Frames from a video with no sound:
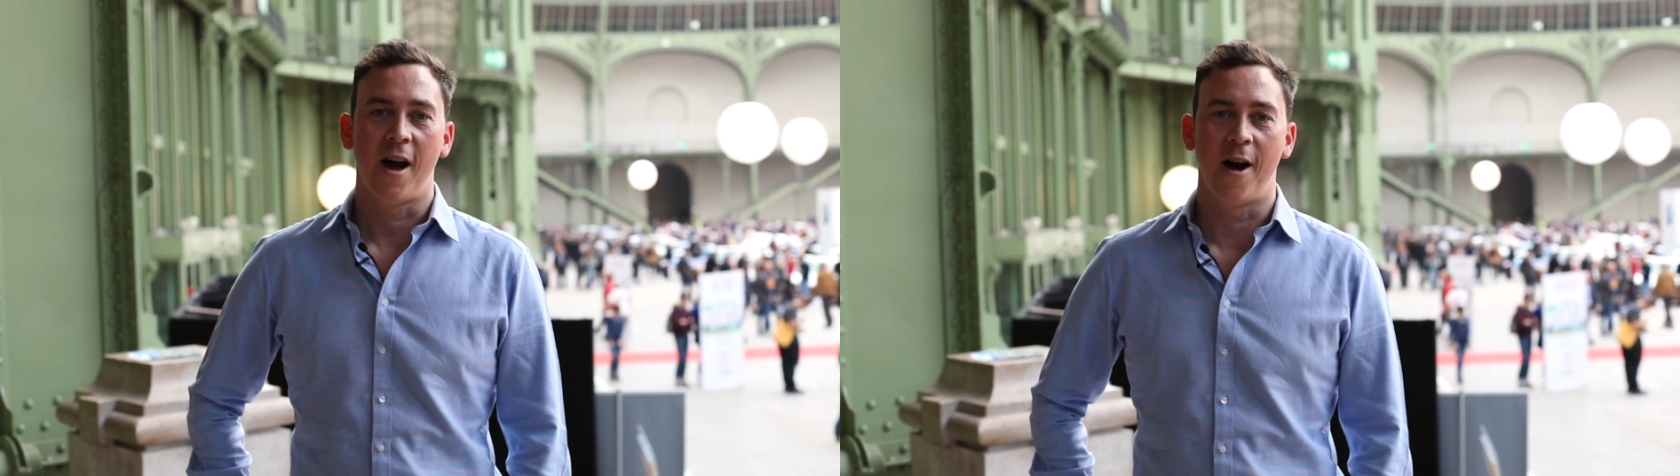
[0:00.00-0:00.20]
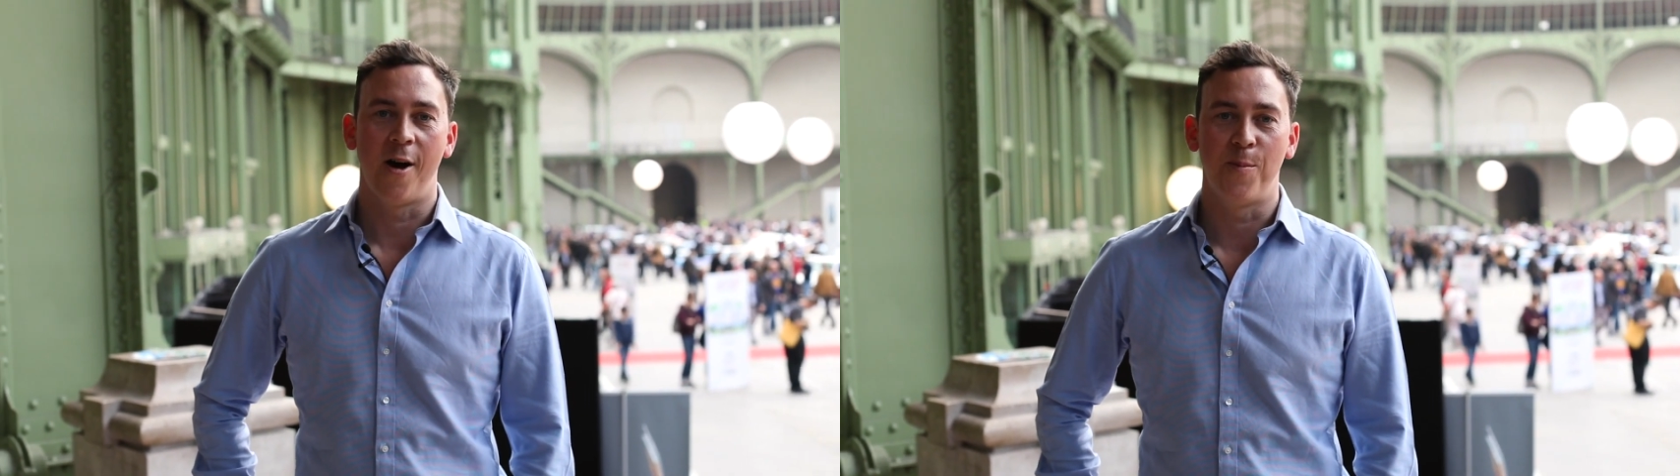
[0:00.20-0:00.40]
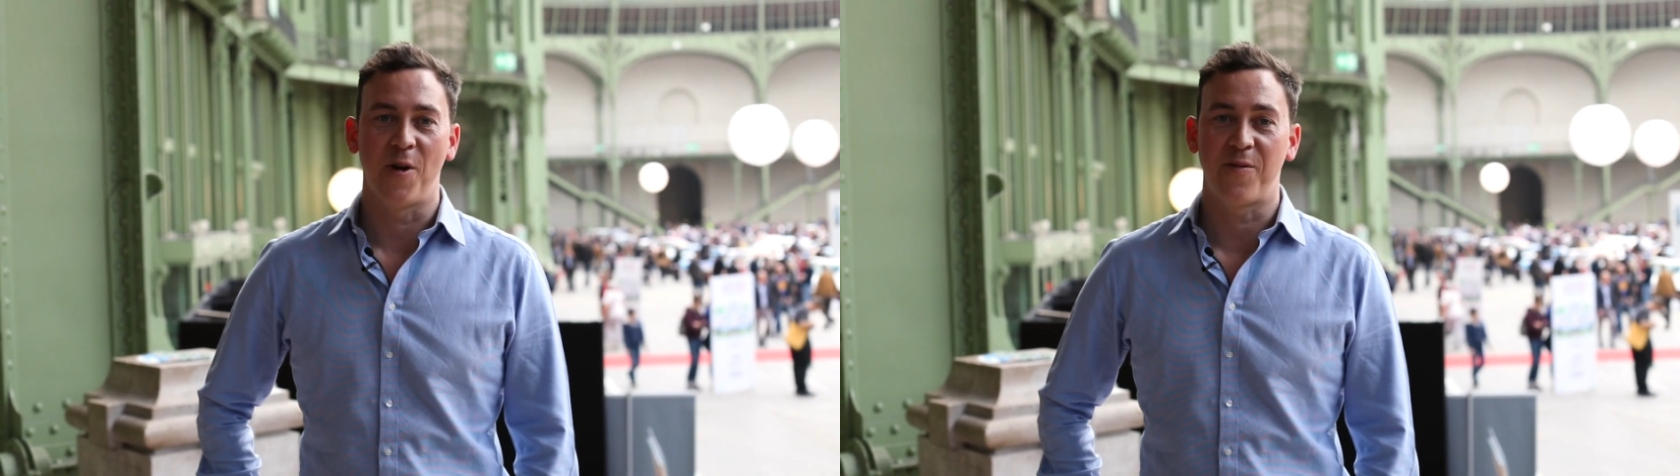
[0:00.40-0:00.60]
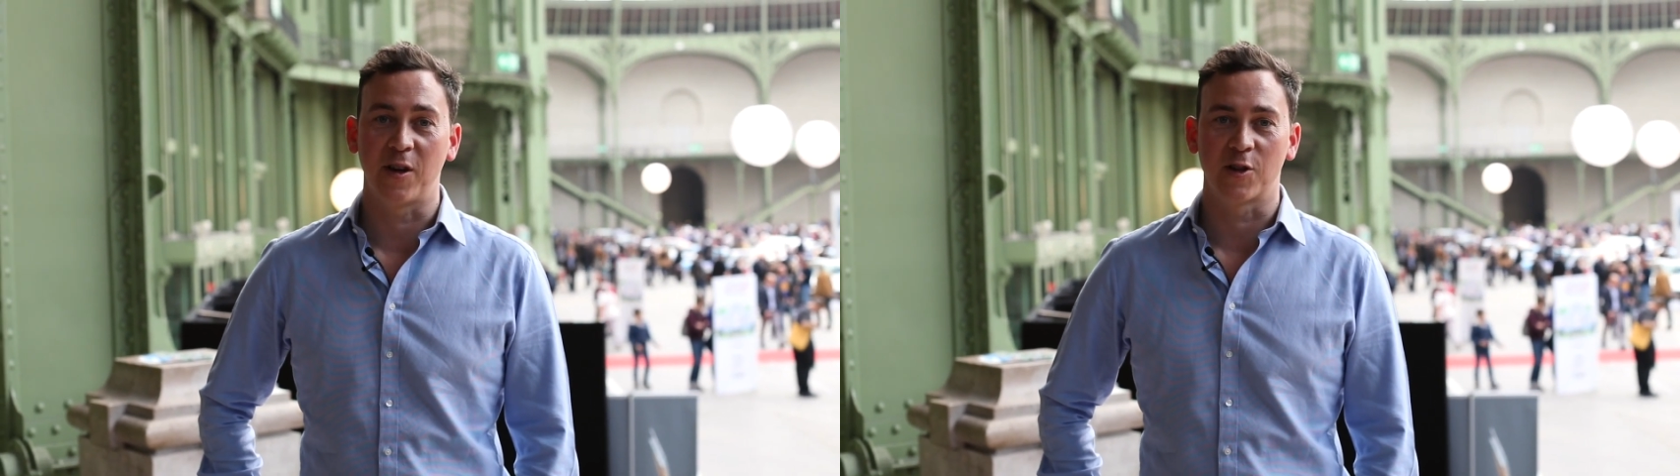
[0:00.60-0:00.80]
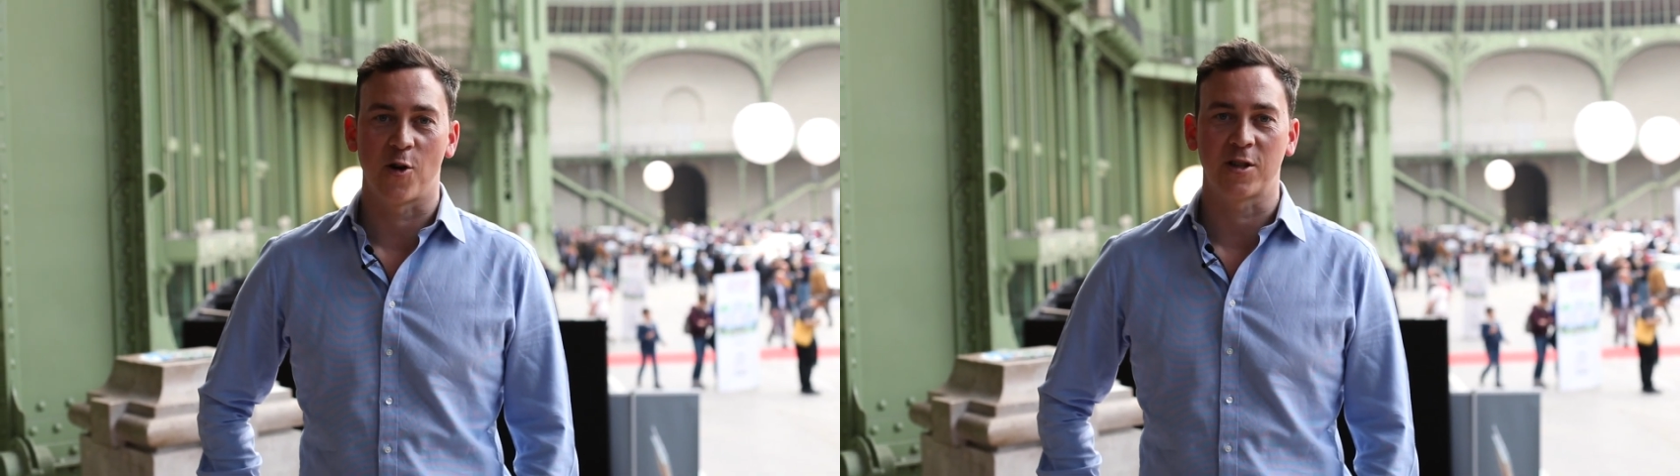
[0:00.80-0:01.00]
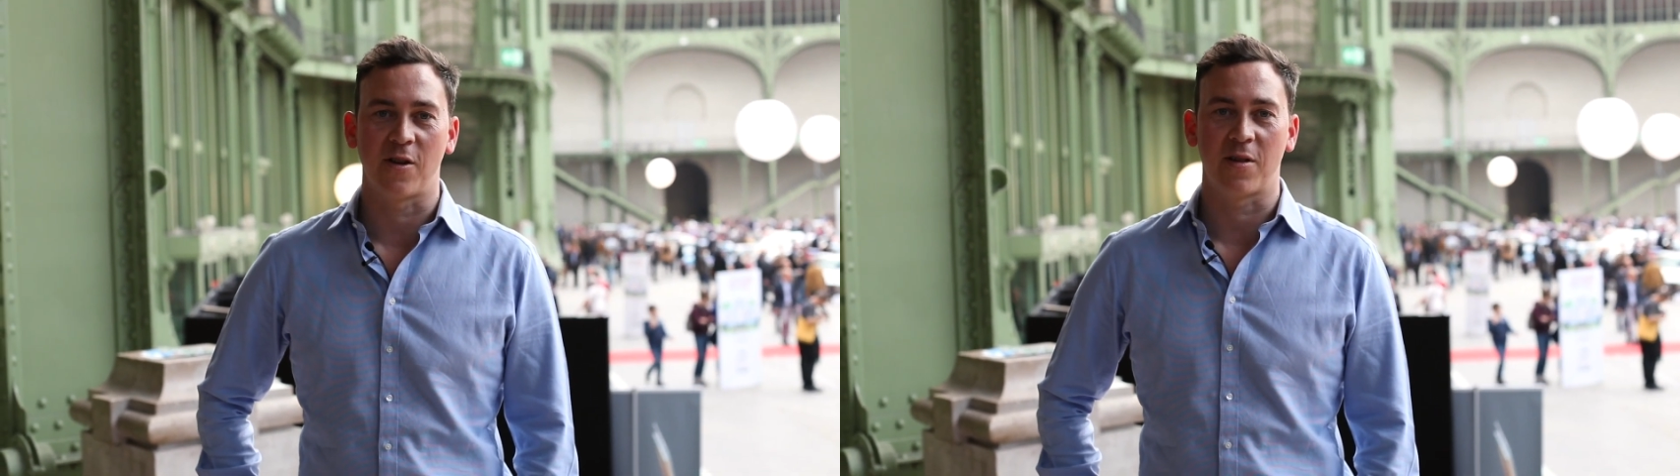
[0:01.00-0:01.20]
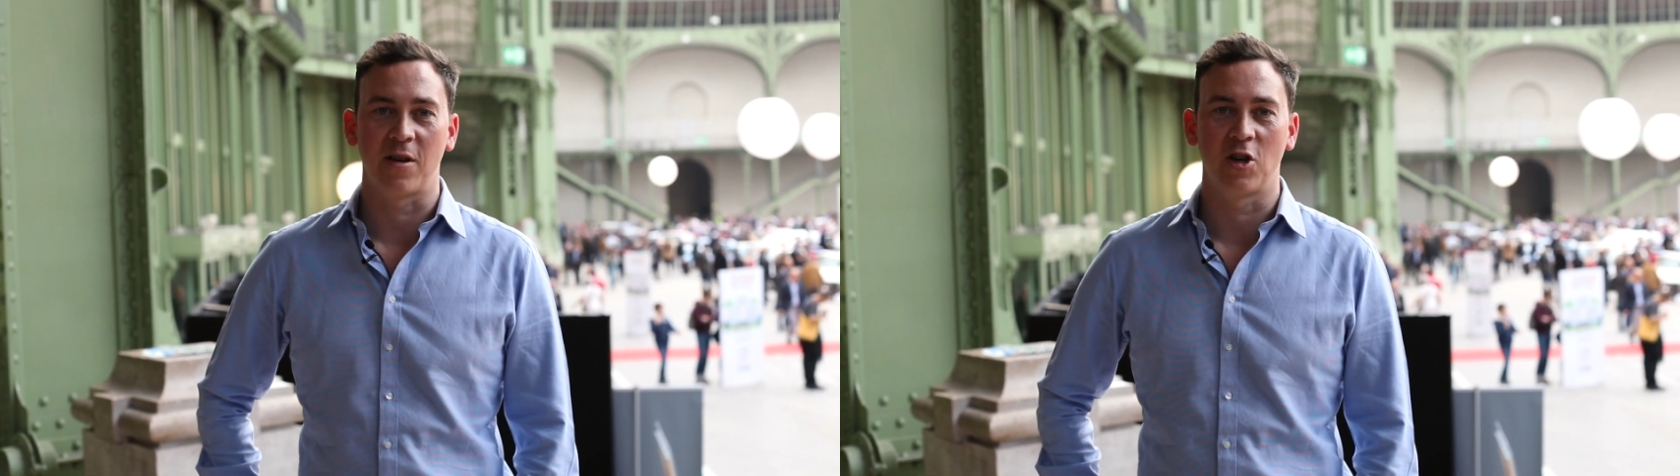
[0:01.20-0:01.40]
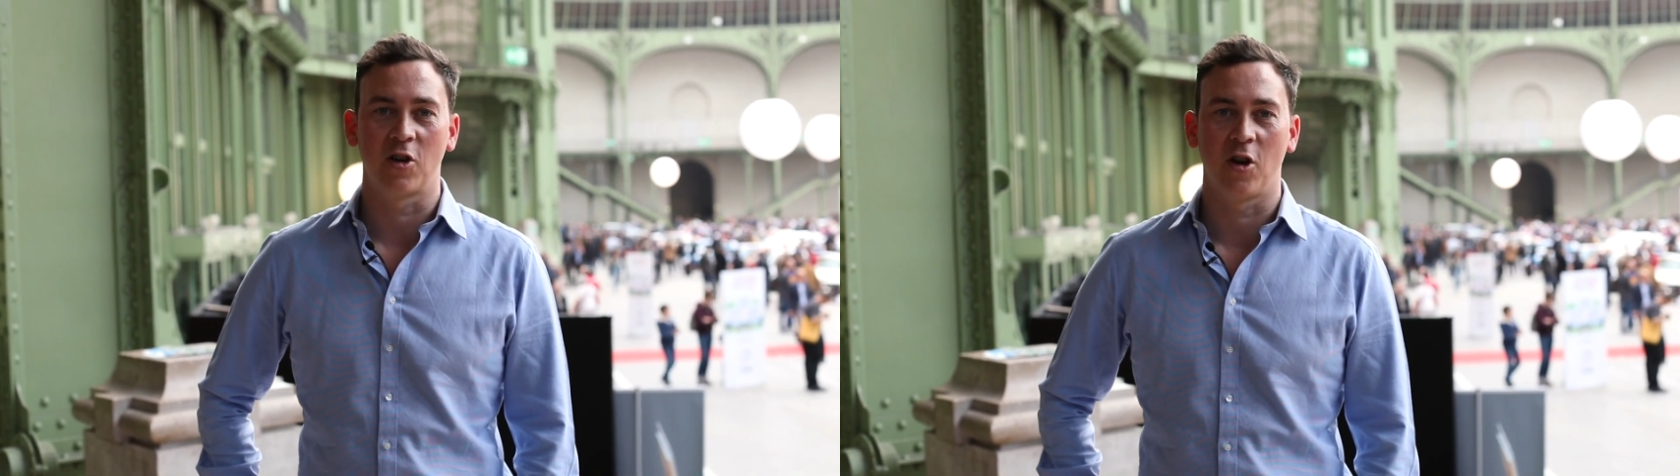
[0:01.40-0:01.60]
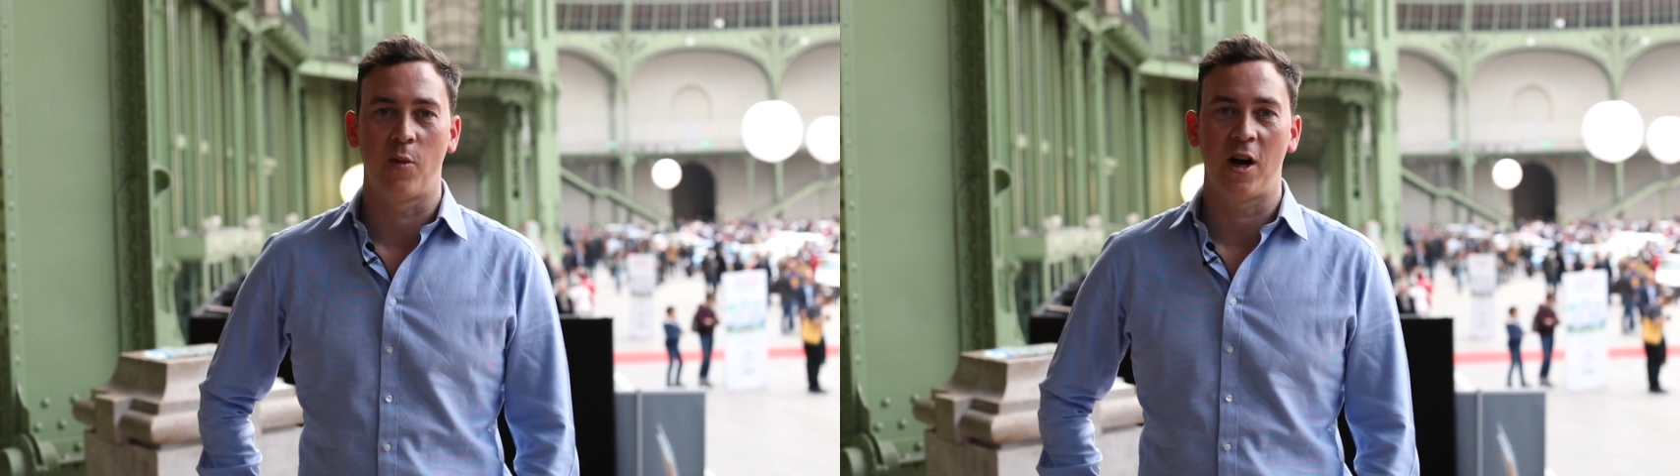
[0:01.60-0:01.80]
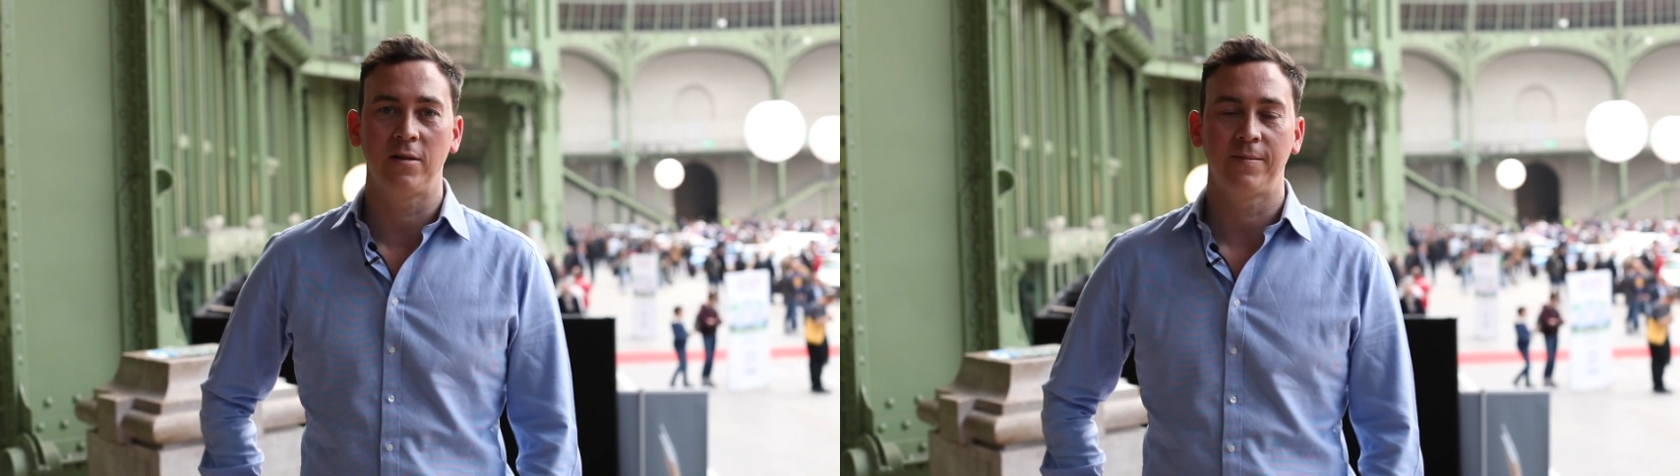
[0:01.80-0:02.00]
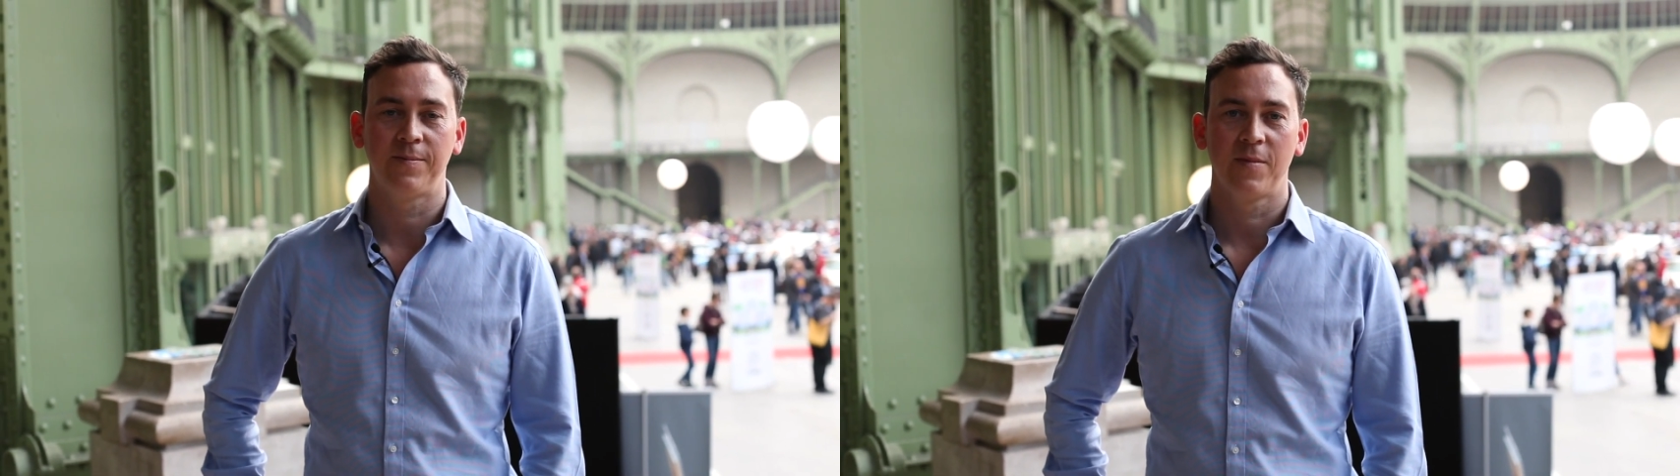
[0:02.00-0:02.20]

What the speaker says: But fingers crossed everything should go well.